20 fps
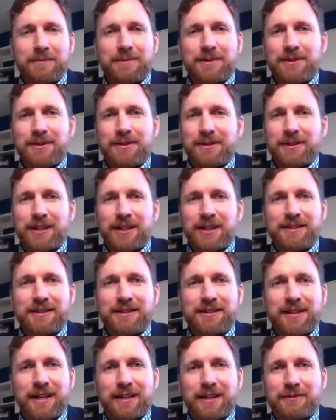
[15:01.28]
still in
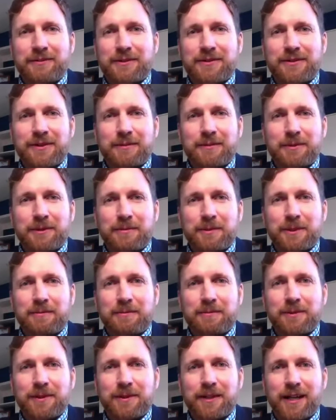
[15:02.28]
contact with some of the
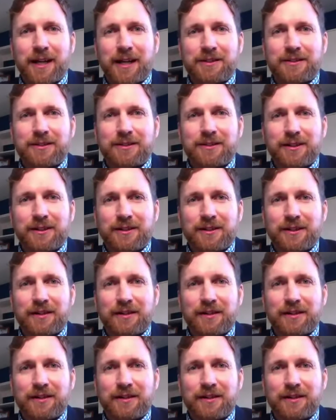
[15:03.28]
people that I took